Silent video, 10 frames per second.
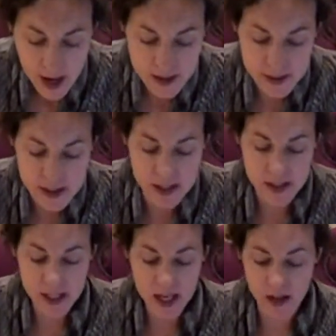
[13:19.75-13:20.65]
and
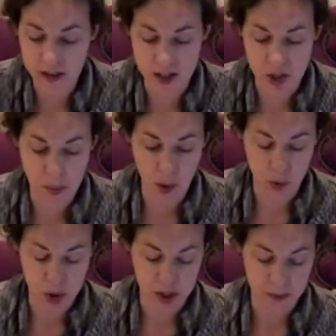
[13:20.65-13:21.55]
steal into
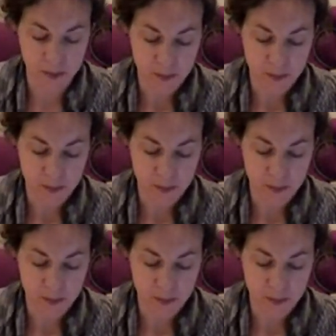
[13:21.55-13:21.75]
motion.